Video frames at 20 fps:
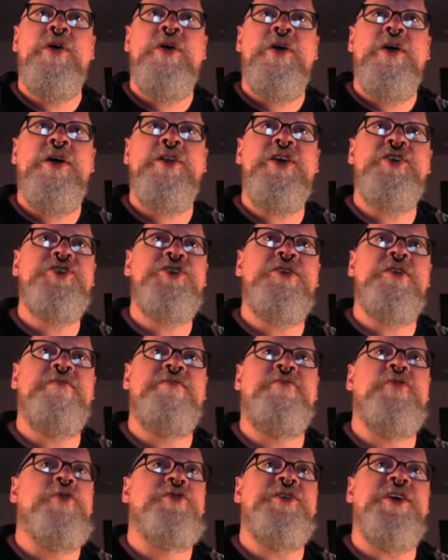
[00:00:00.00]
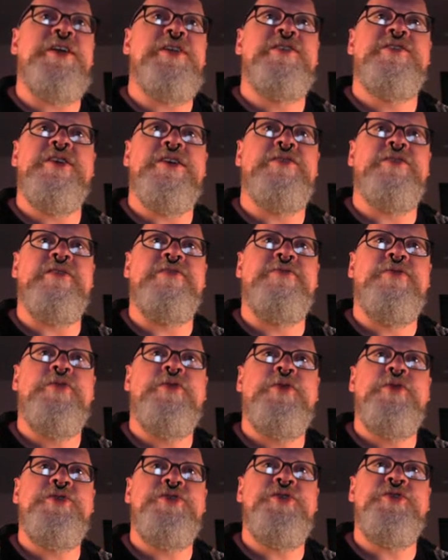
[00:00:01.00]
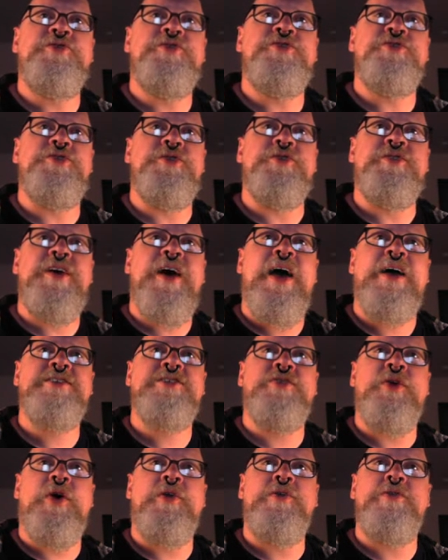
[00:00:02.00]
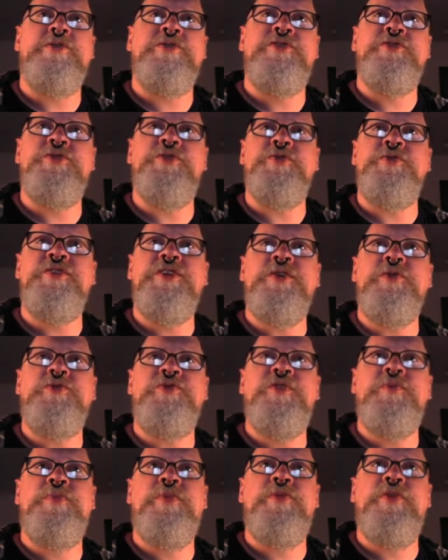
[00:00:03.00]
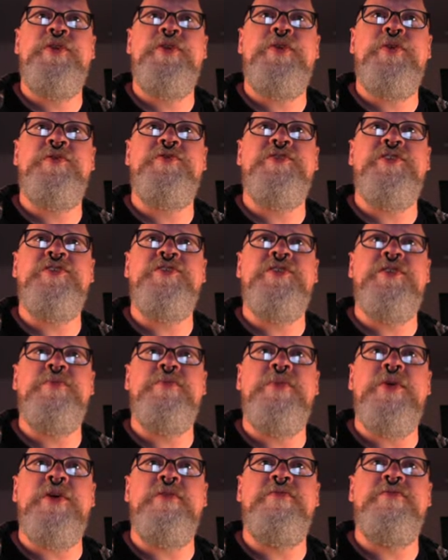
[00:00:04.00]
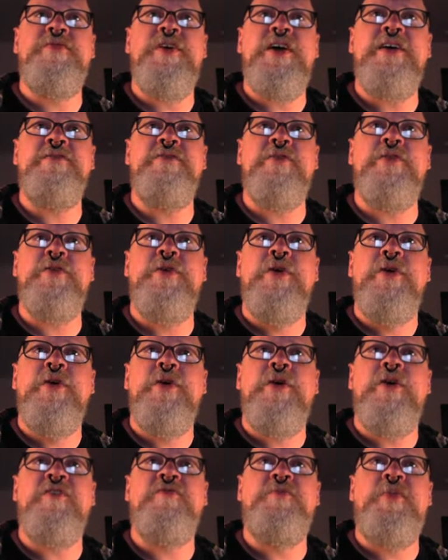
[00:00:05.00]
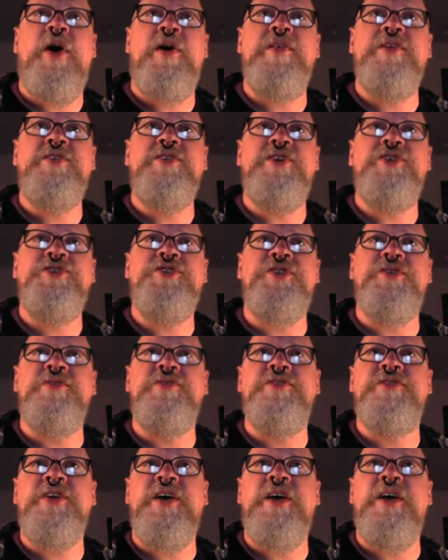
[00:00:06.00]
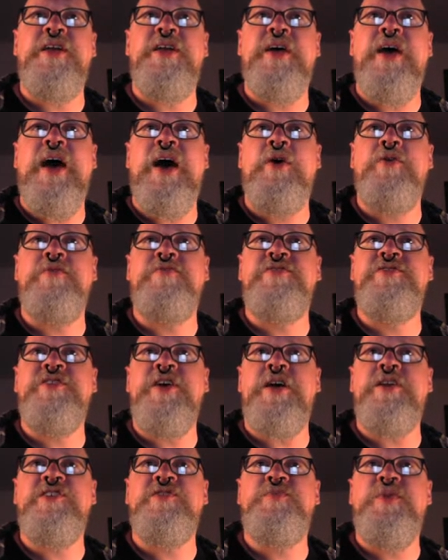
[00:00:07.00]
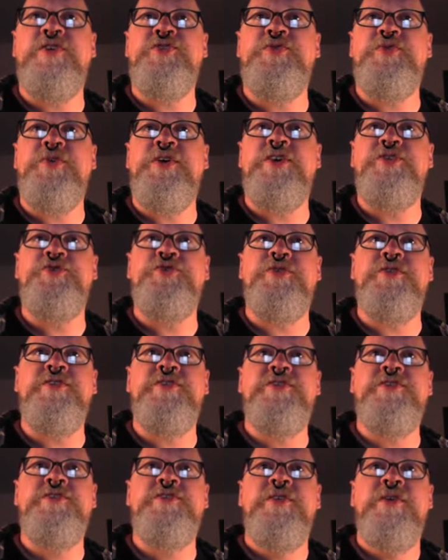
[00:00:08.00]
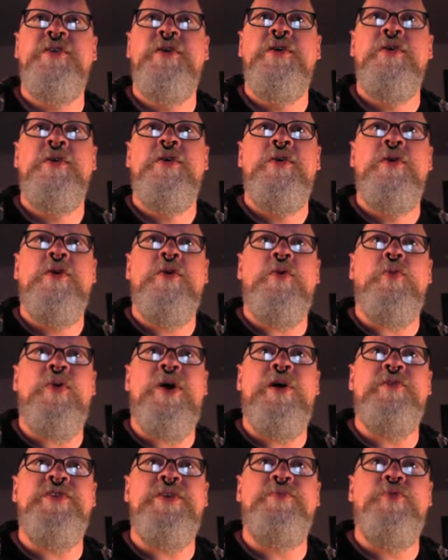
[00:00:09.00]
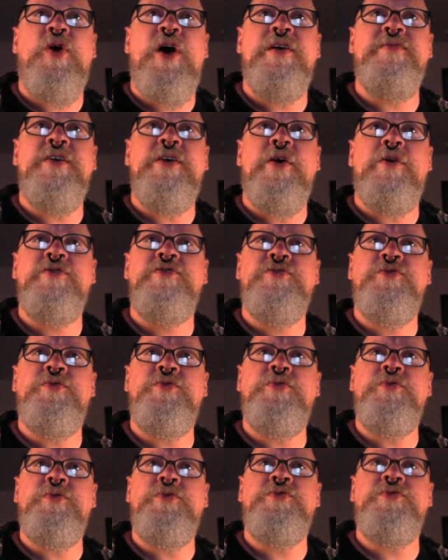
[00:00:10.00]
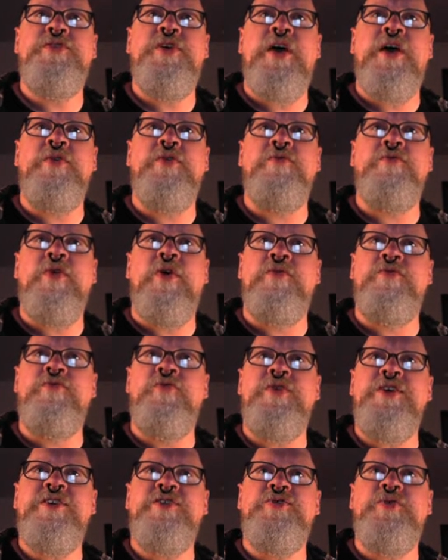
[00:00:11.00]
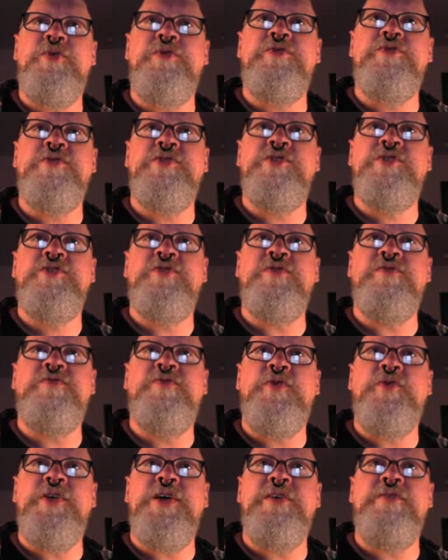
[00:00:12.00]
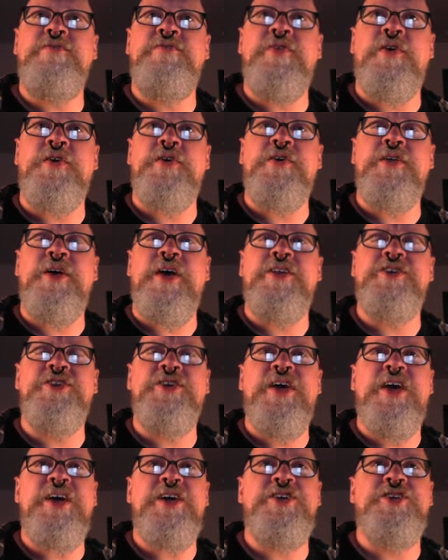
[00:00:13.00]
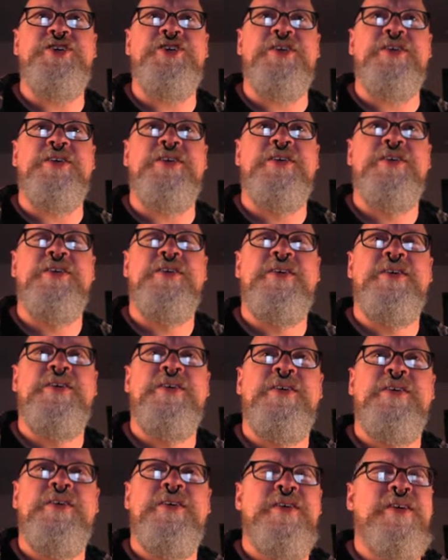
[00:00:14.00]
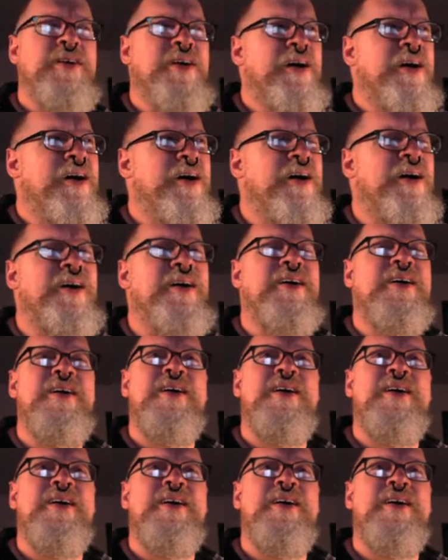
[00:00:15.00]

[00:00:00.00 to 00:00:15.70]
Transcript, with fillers: Initiative 1464 uses your tax dollars to tilt the political system in favor of politicians and out-of-state special interests while depriving our schools and of resources to fully fund education. Huh?